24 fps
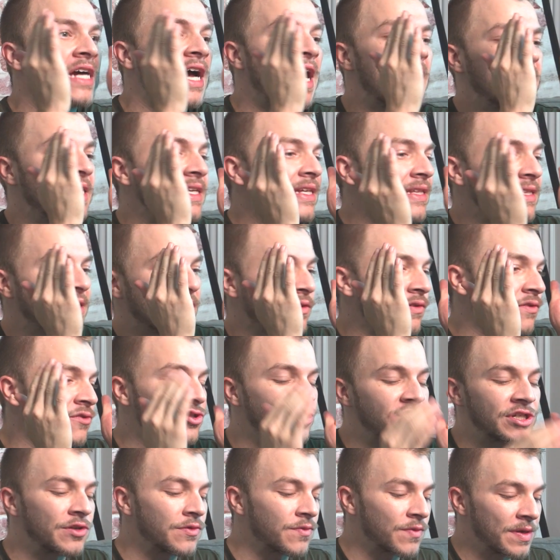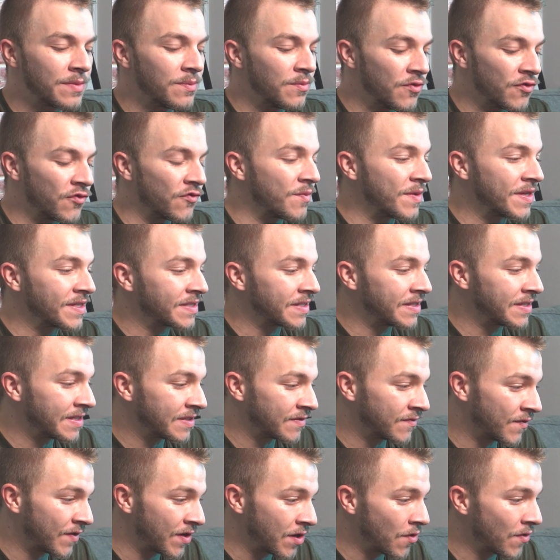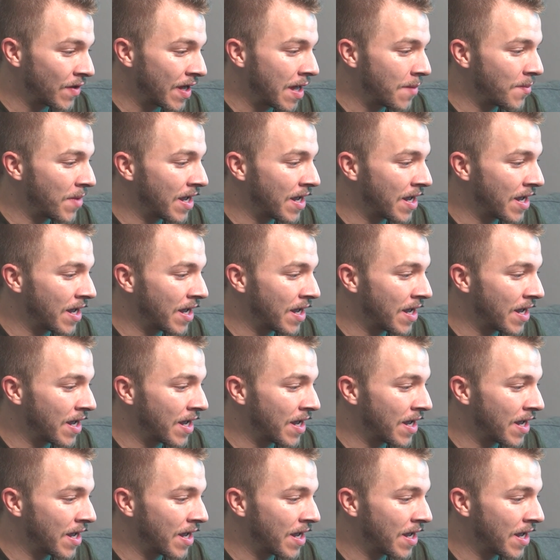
tiny little jittery movements in these video game